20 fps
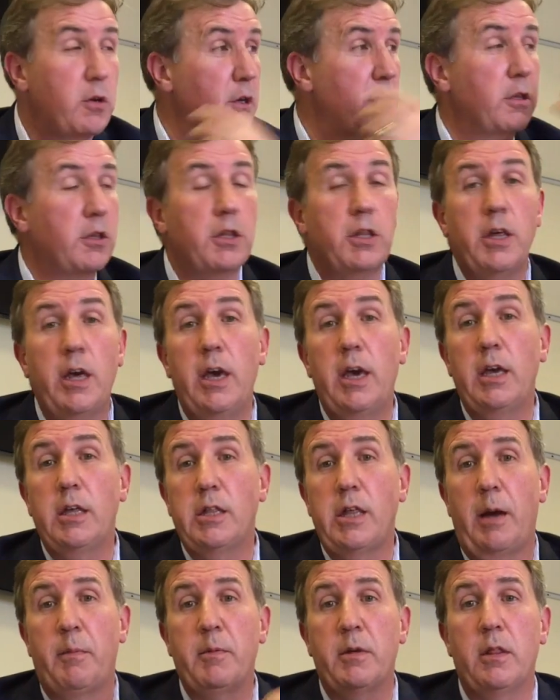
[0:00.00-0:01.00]
can see
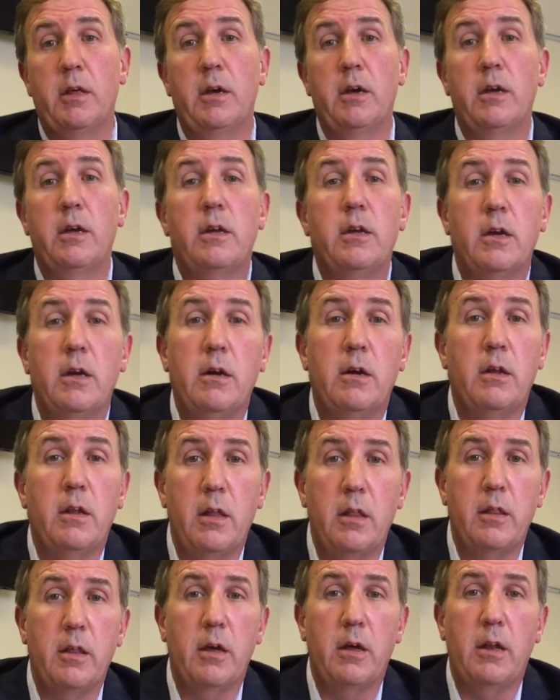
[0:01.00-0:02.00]
some of the
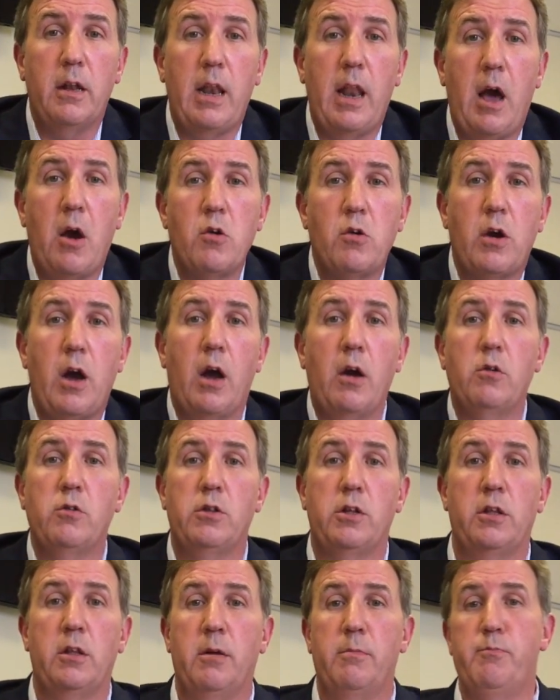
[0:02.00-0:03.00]
logos
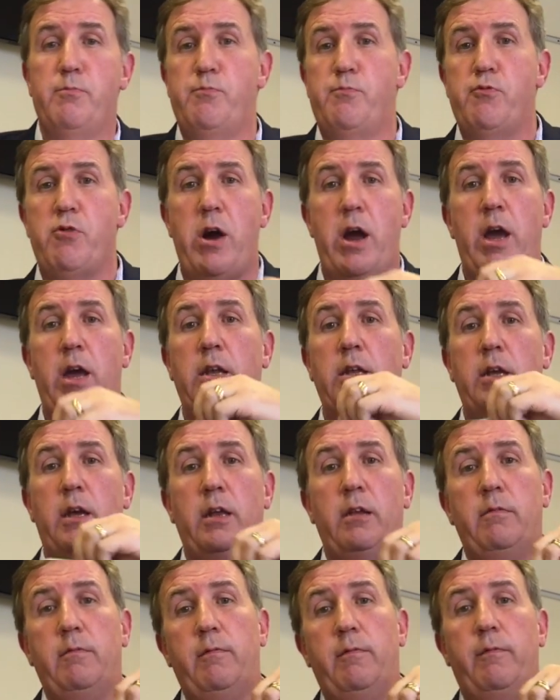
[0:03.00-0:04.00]
and the
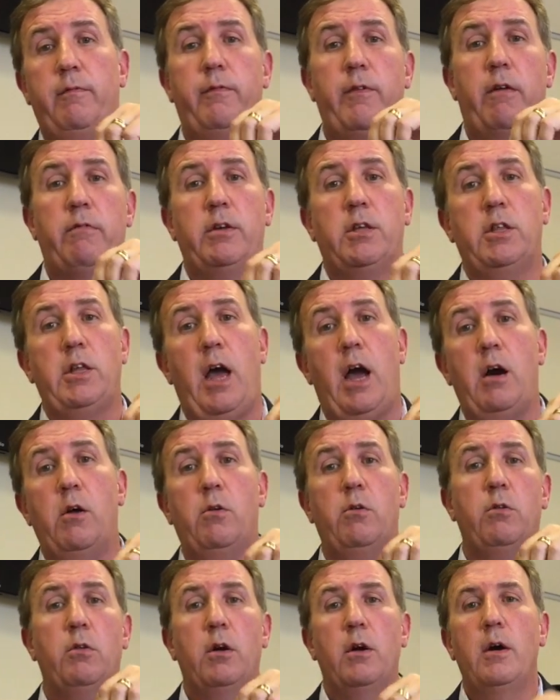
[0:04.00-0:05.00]
branding, very
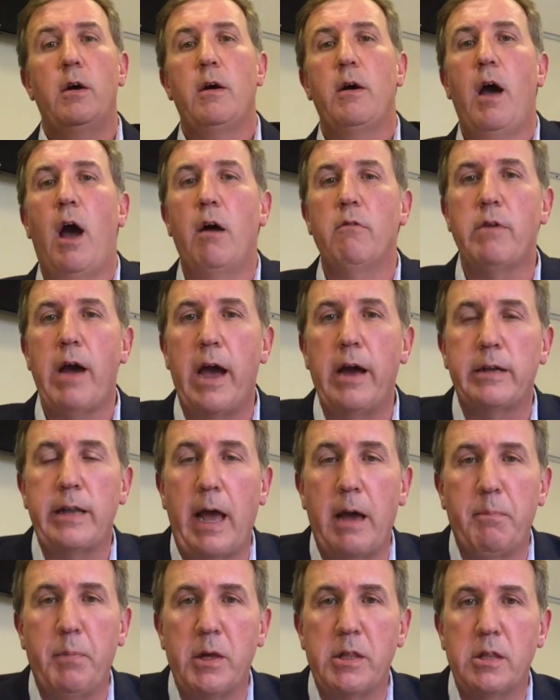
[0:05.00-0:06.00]
subtle. Around
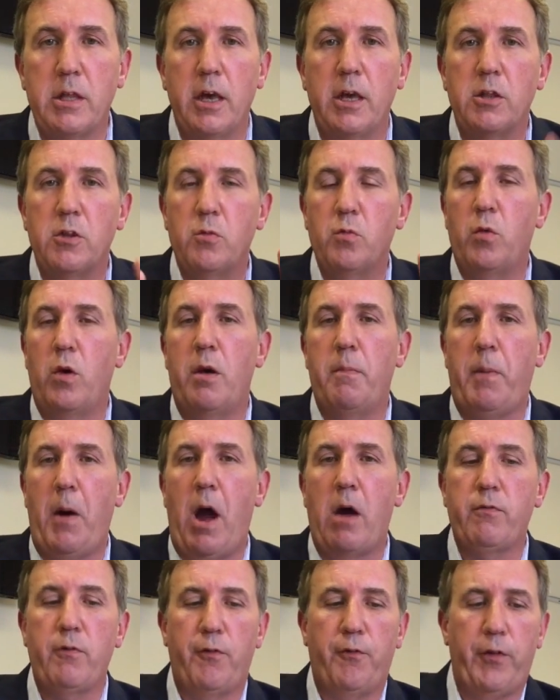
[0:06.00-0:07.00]
our business, we're
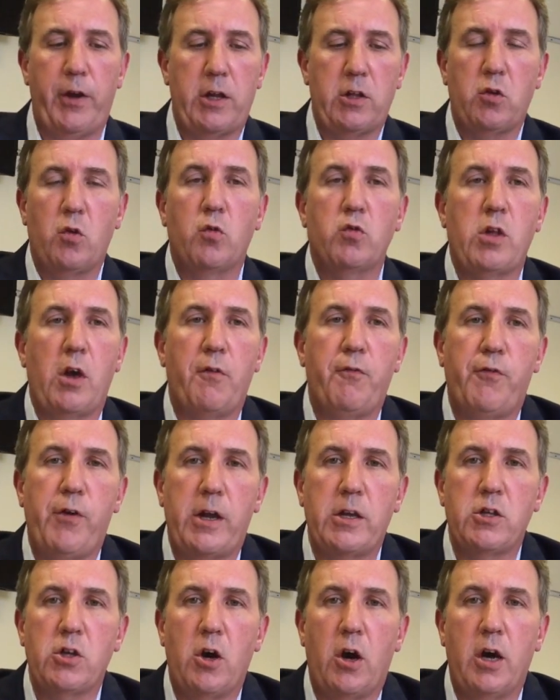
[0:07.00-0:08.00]
part of a Fix Auto
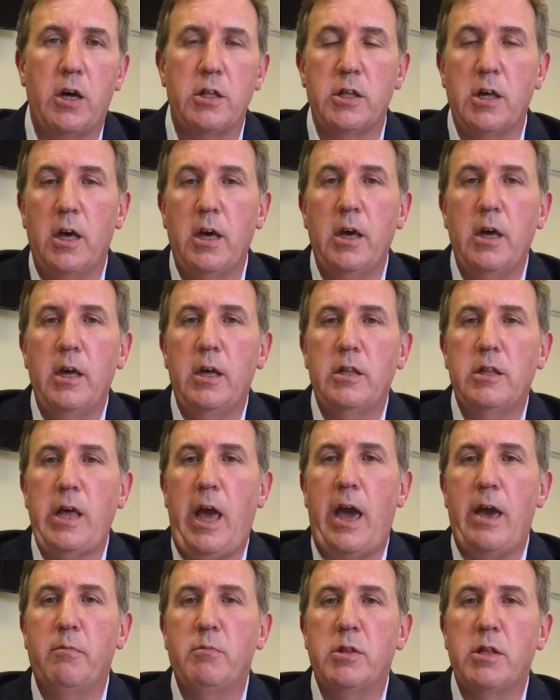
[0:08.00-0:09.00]
franchise.
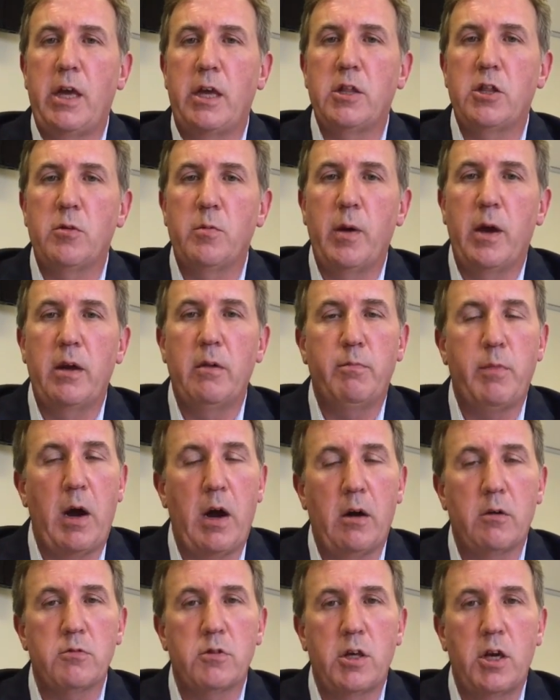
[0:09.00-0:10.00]
Sam said to me, but
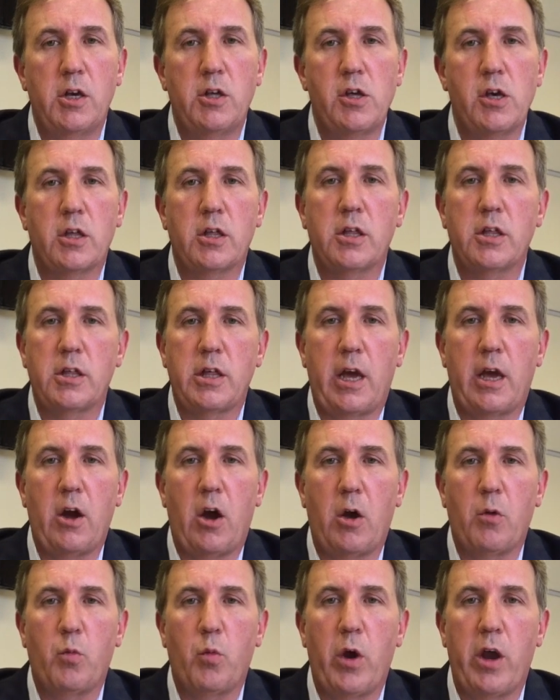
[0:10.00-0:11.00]
I'll teach her to say
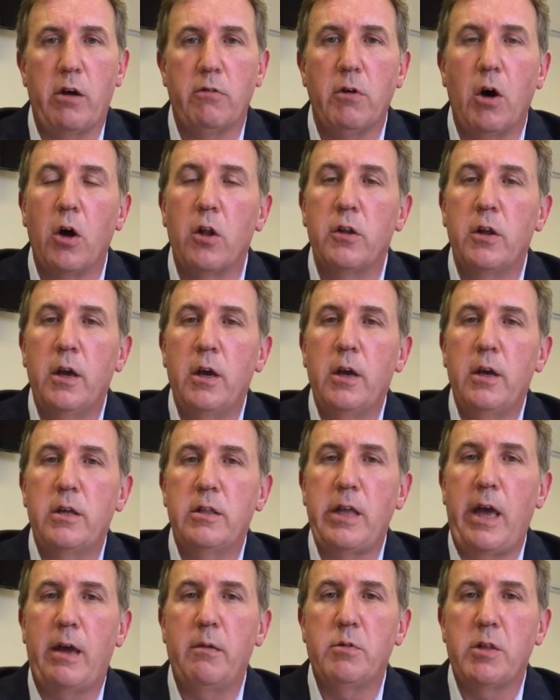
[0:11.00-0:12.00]
I whitter on.
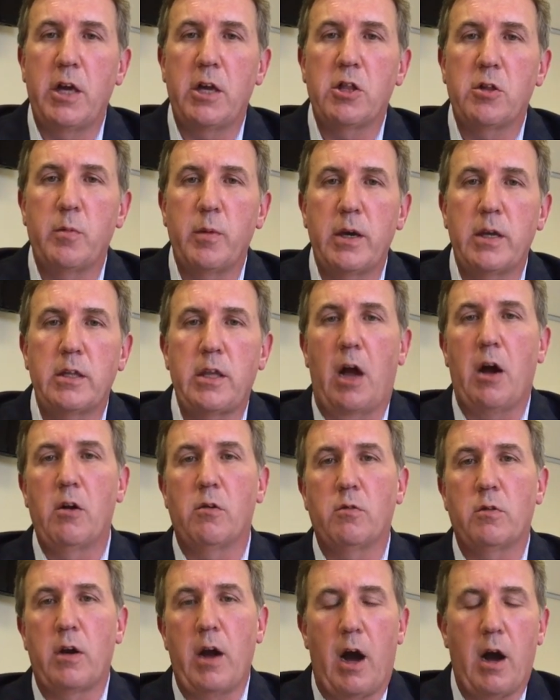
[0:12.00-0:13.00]
Sam said to me,
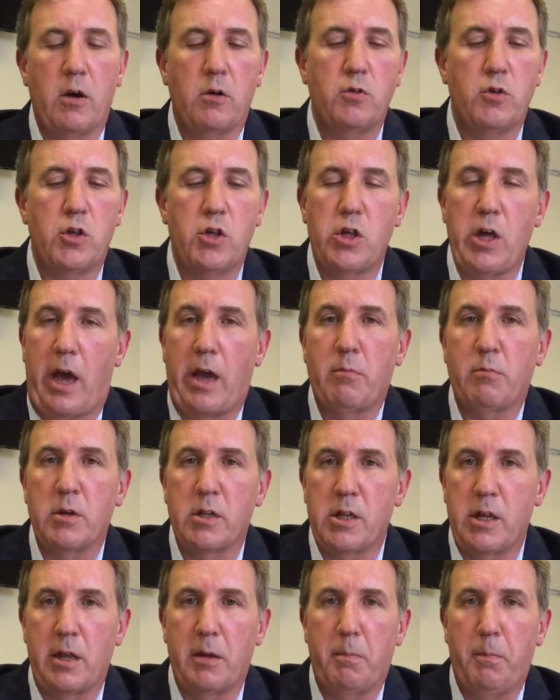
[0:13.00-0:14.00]
don't go
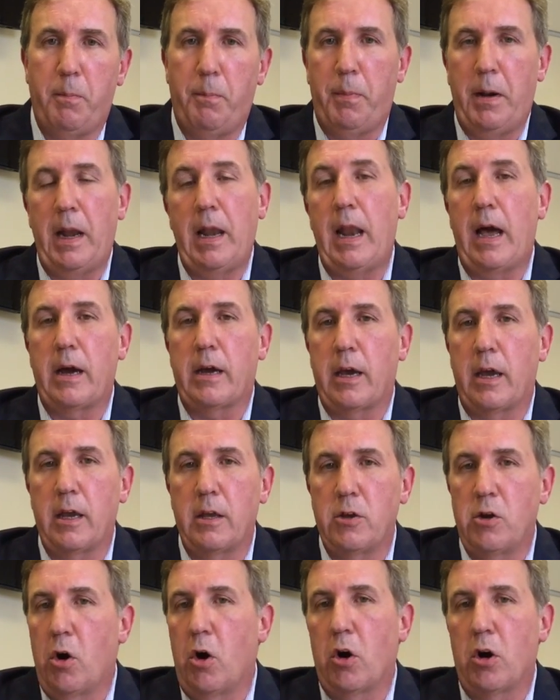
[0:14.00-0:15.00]
shamelessly plugging
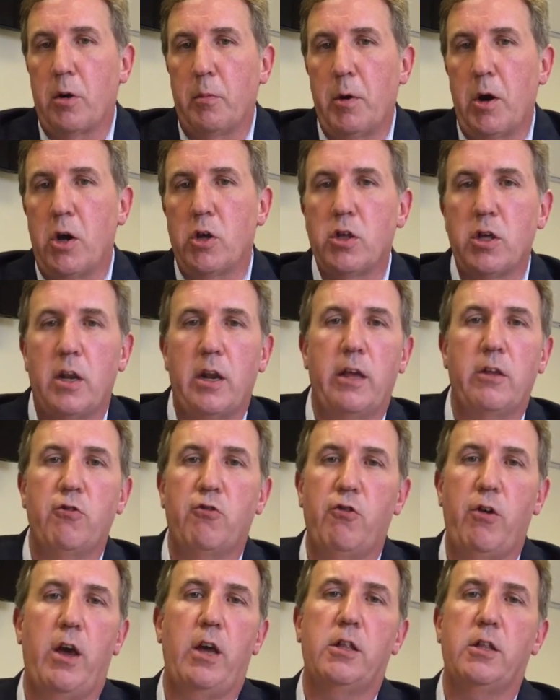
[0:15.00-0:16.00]
your commercial
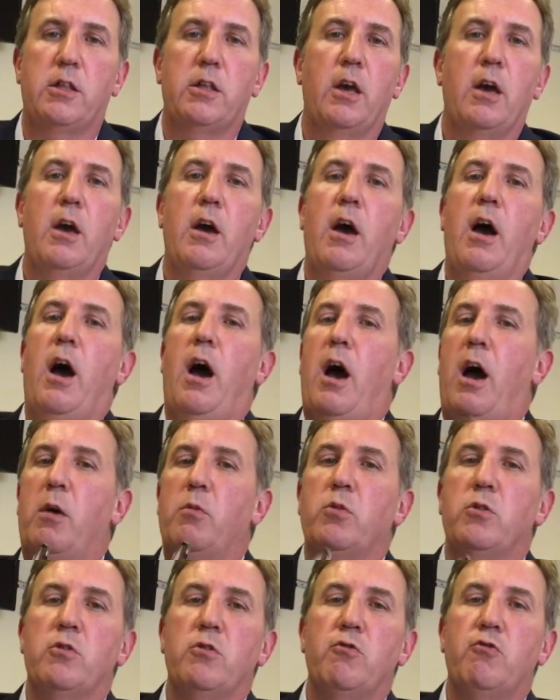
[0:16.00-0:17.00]
interests. I
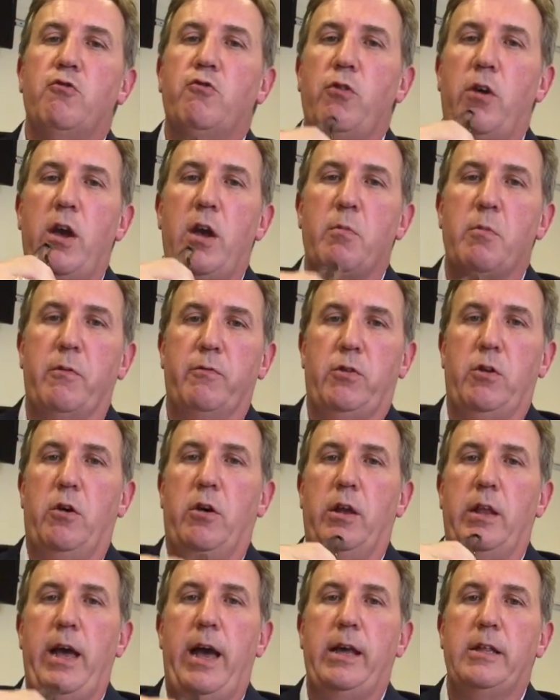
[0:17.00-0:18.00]
wouldn't dream of
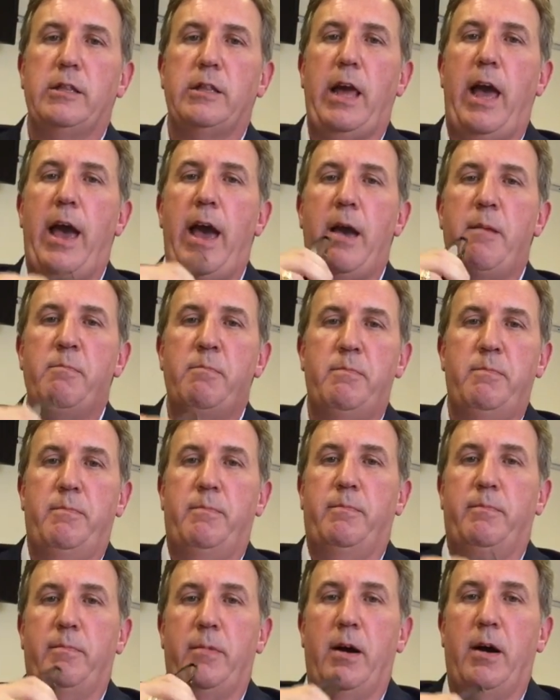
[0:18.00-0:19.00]
doing that, Sam.
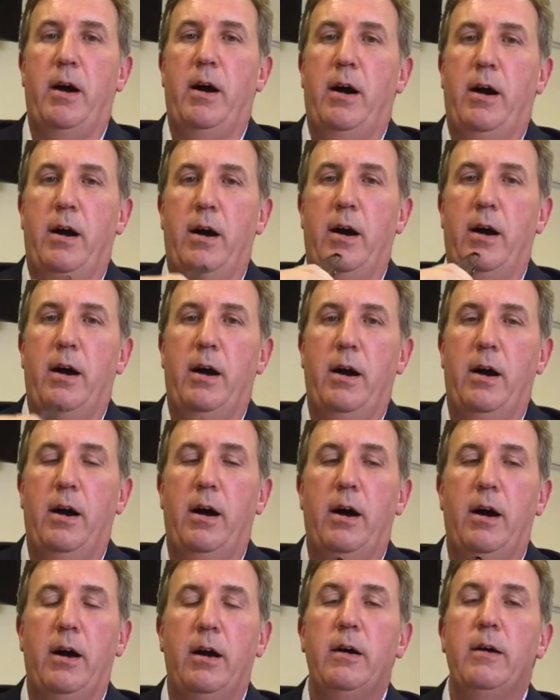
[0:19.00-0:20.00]
Ha ha
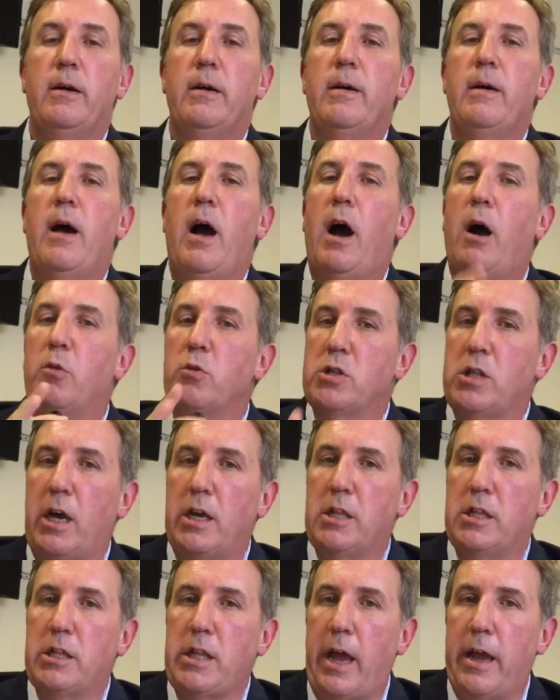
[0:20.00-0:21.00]
ha. I would
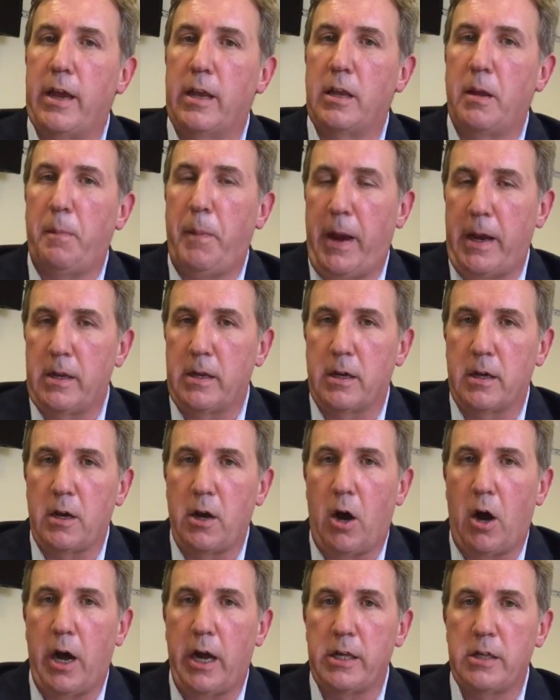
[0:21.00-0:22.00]
say stay independent,
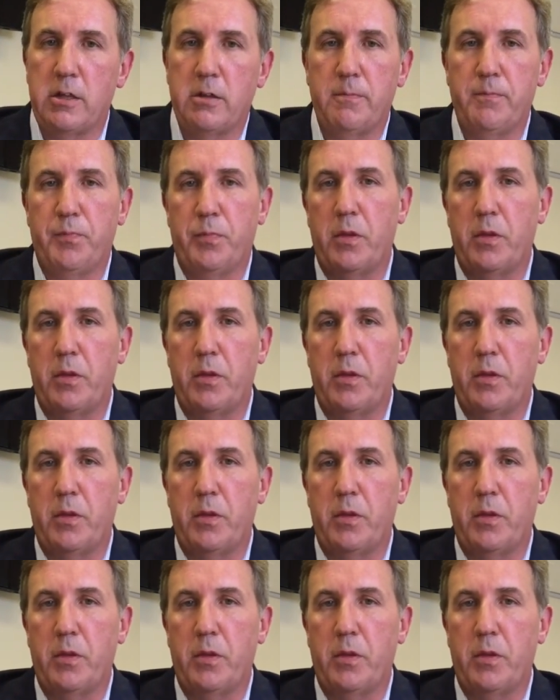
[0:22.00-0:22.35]
guys.